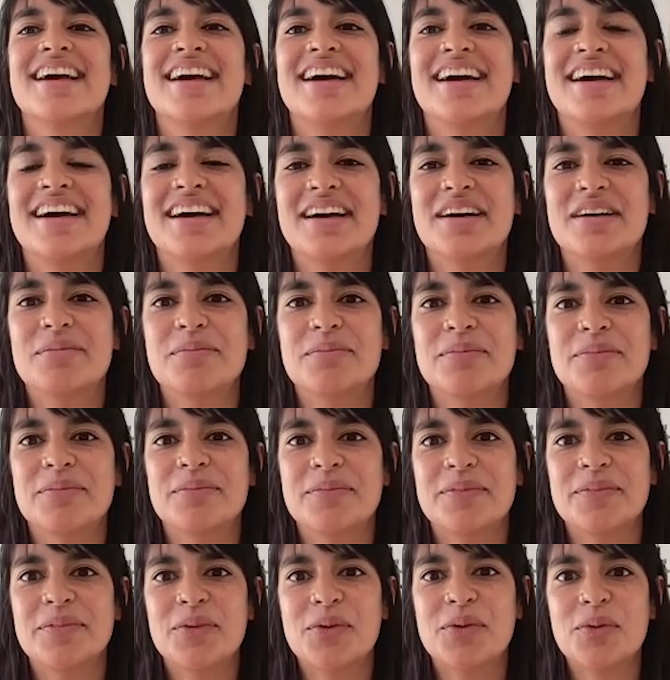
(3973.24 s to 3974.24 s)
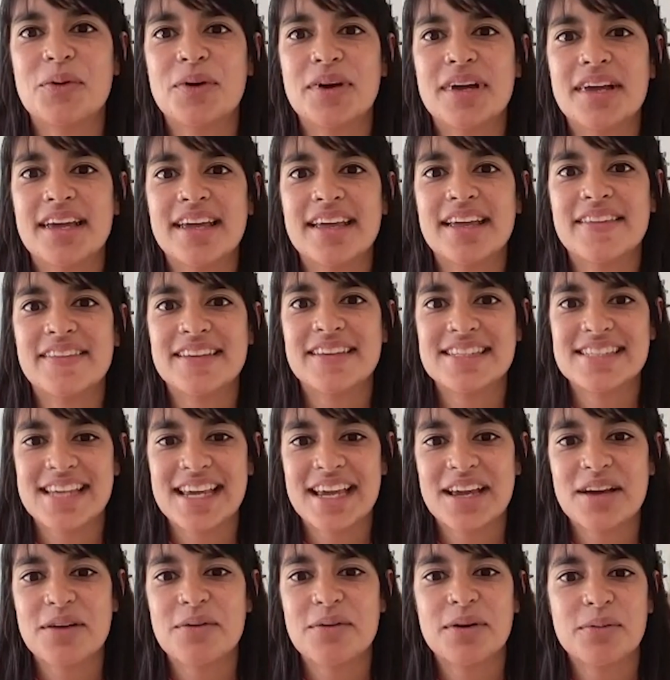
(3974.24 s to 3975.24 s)
in the
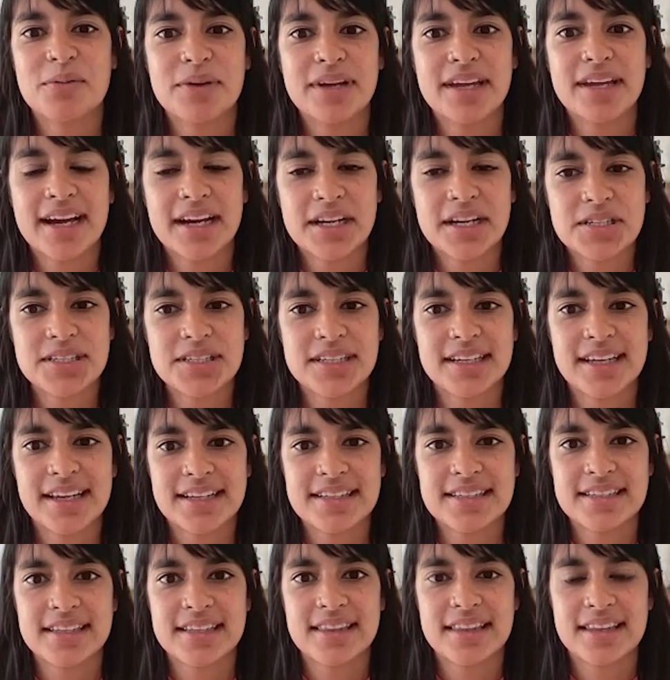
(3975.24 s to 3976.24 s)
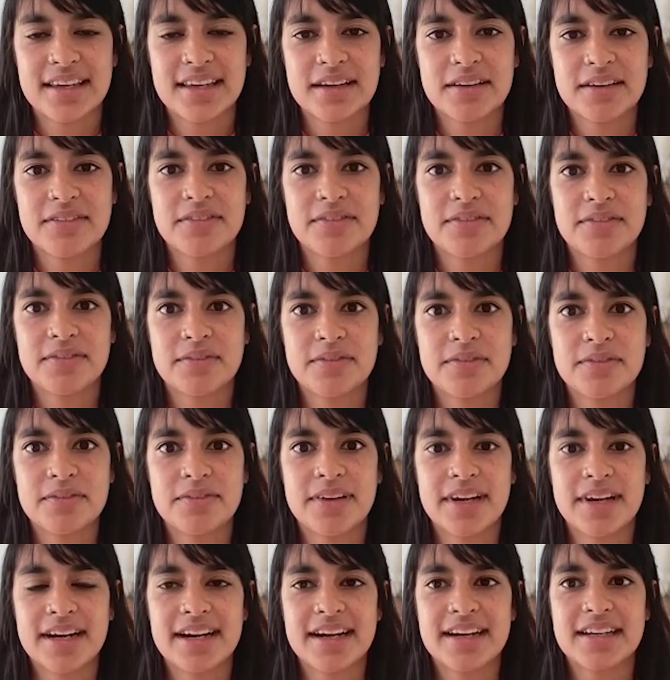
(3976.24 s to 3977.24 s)
day where we actually get to think
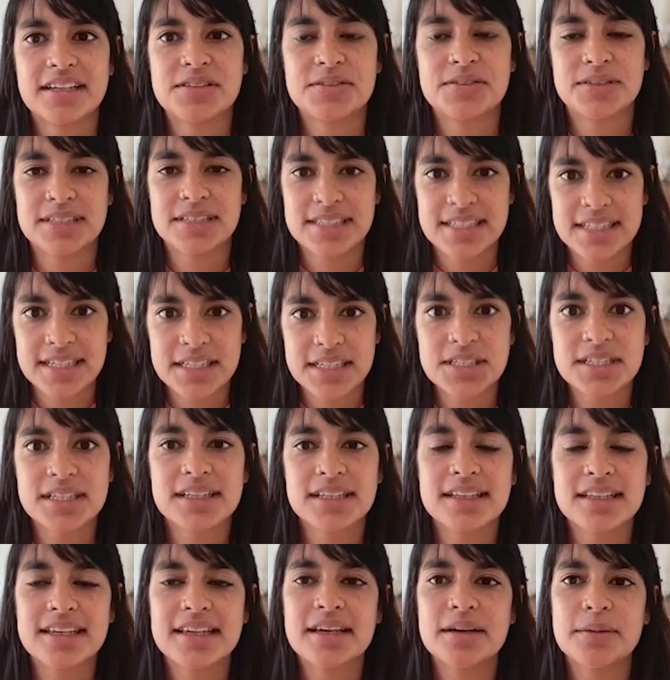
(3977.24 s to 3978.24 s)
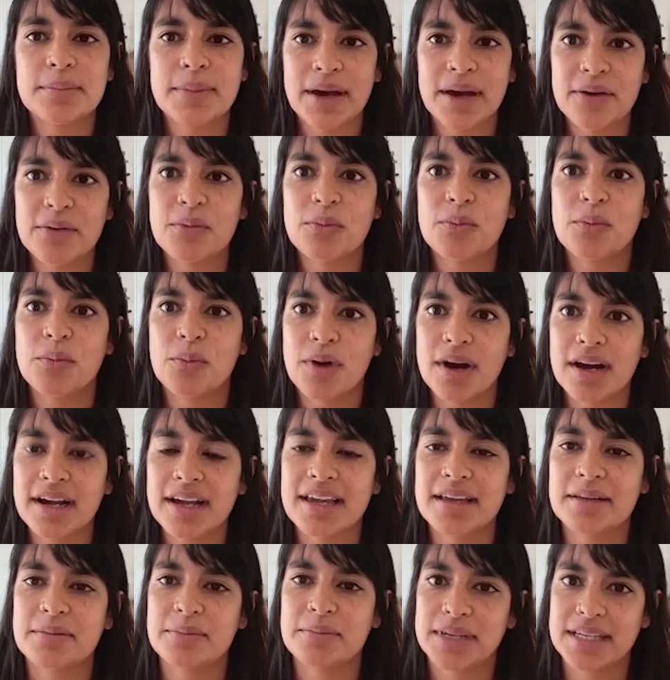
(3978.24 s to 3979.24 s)
very strategically about what
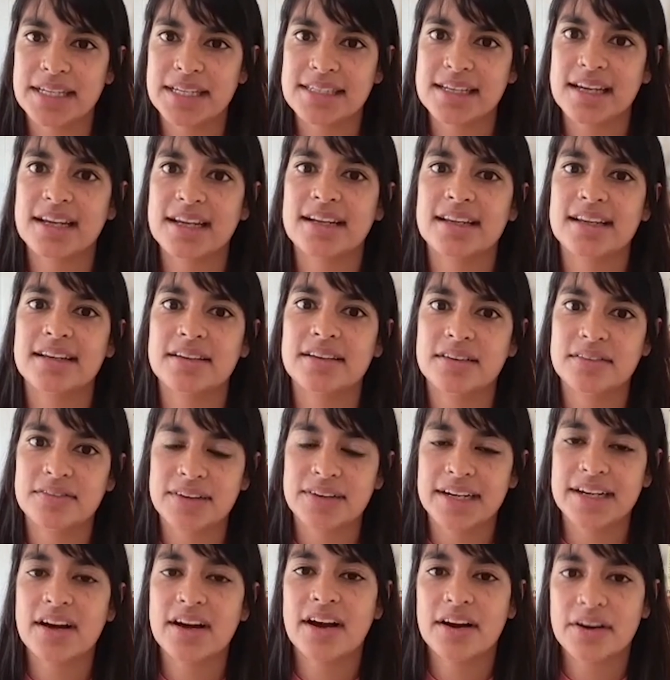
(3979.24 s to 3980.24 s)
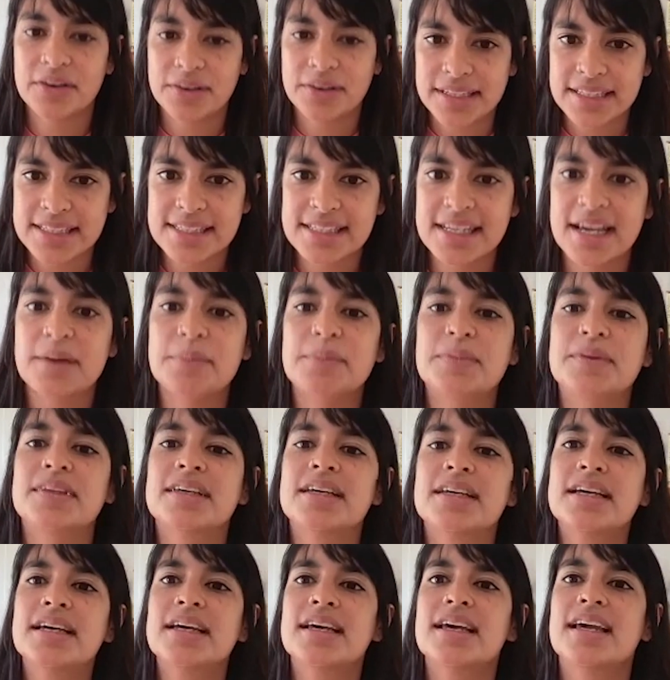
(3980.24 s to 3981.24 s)
can be done in very concrete steps
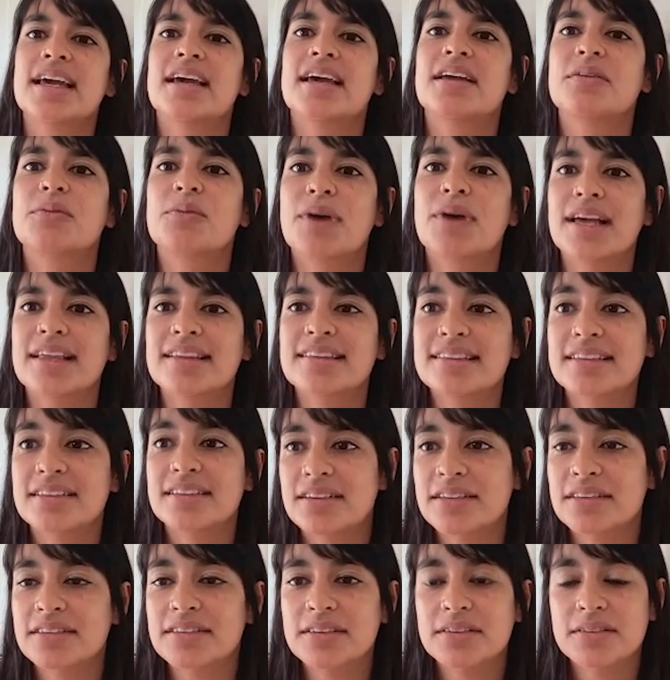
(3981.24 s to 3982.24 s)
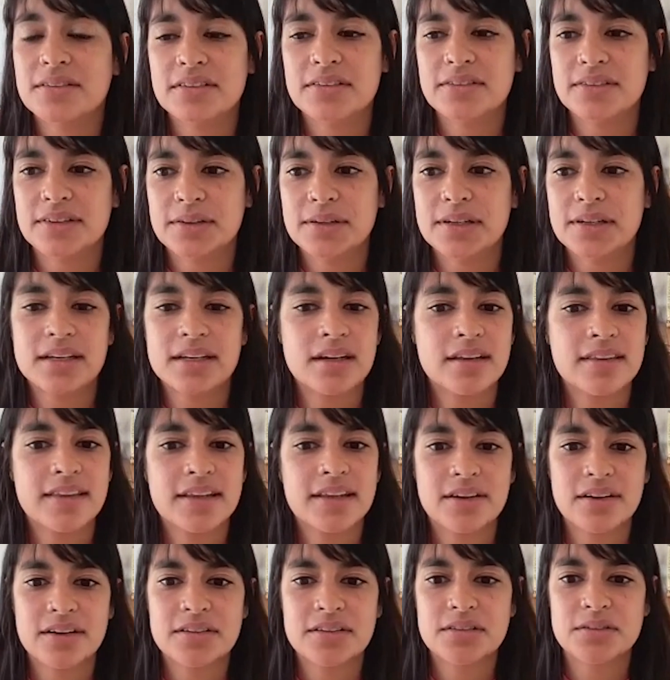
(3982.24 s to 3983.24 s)
in ways that
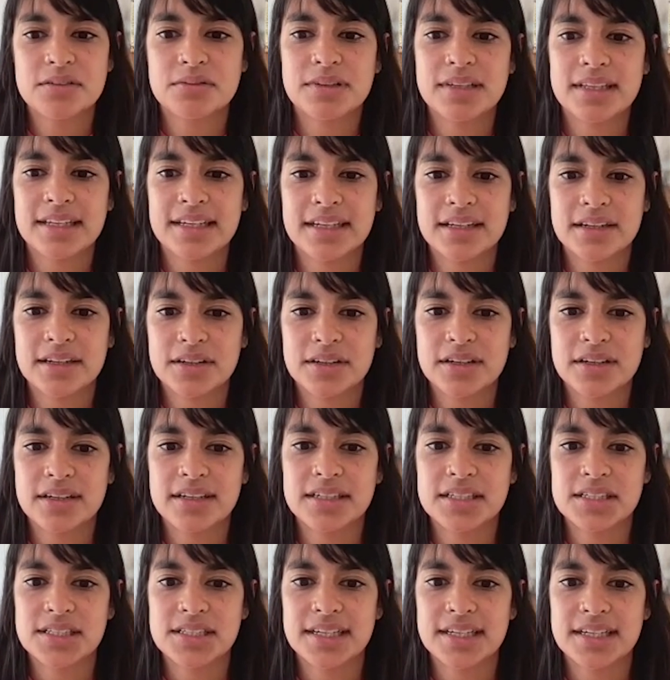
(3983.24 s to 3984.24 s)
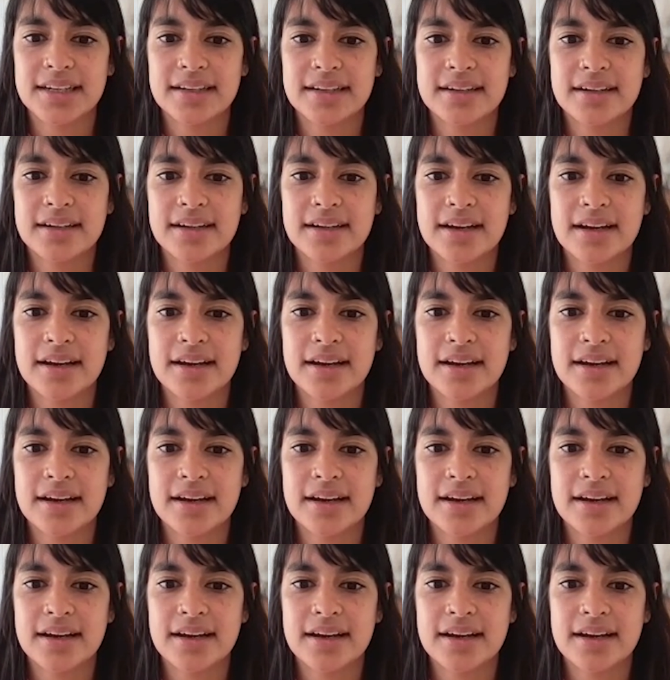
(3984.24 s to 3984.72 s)
are also really encouraging.